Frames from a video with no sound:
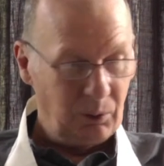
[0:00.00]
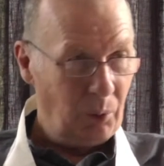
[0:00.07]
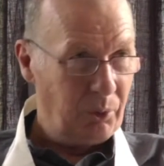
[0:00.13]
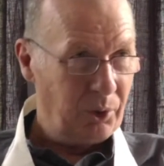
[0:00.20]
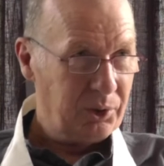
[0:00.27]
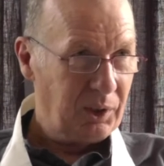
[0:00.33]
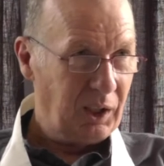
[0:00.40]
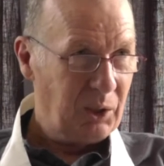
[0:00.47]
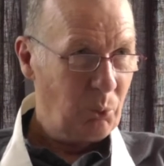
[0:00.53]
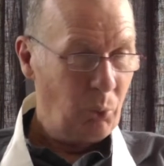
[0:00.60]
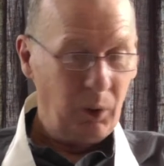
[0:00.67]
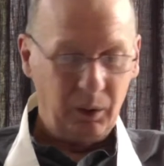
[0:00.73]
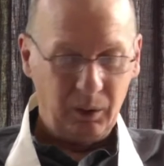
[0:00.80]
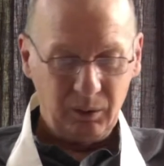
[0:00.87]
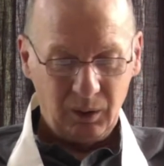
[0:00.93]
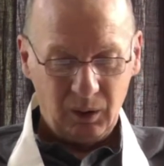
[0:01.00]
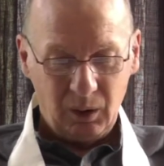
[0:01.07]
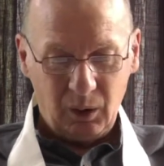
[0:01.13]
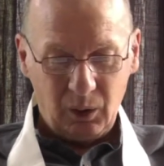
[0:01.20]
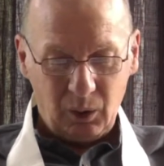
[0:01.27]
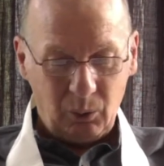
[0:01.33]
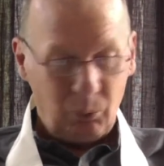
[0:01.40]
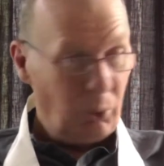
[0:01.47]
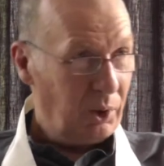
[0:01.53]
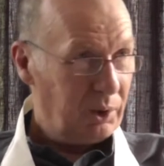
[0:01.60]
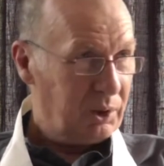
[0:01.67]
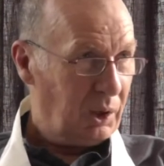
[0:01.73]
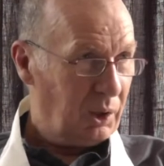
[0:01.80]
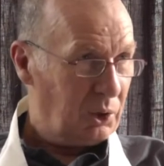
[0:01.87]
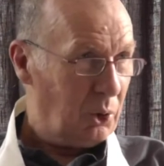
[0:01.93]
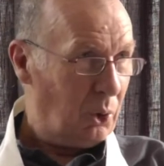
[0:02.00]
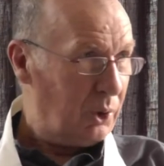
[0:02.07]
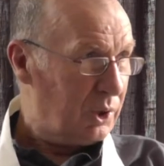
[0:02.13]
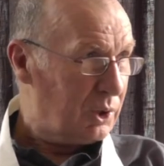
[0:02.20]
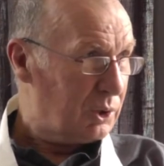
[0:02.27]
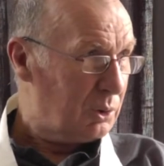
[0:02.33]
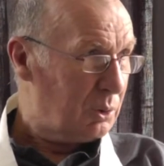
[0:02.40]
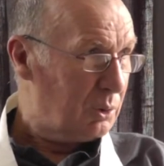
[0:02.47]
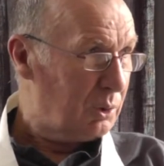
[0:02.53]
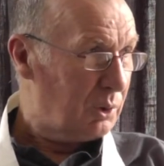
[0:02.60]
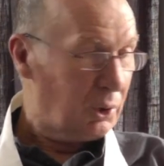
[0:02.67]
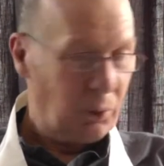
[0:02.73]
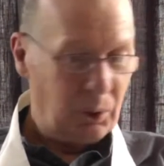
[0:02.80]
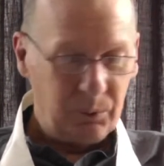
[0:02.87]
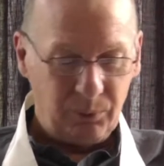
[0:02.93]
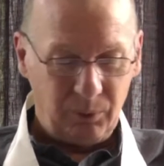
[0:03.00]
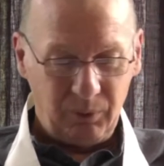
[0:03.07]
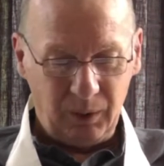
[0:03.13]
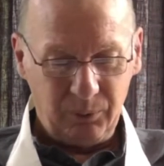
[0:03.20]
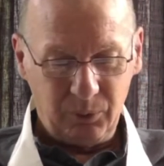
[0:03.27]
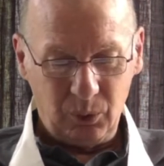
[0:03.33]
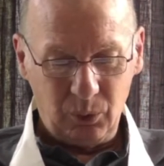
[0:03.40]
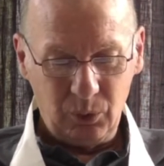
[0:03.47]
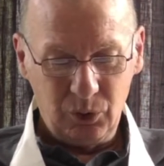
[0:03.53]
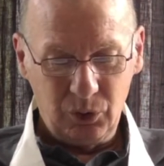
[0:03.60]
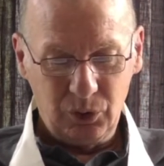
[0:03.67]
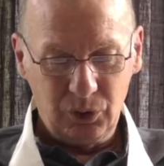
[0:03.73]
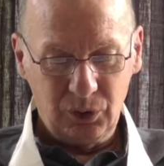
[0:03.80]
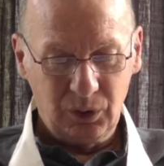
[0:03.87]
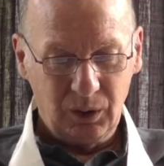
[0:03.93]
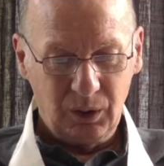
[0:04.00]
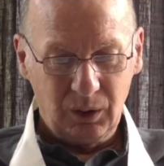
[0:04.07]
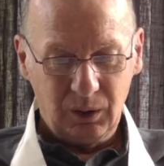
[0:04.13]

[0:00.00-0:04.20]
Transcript: over time were work according to the going for refuge,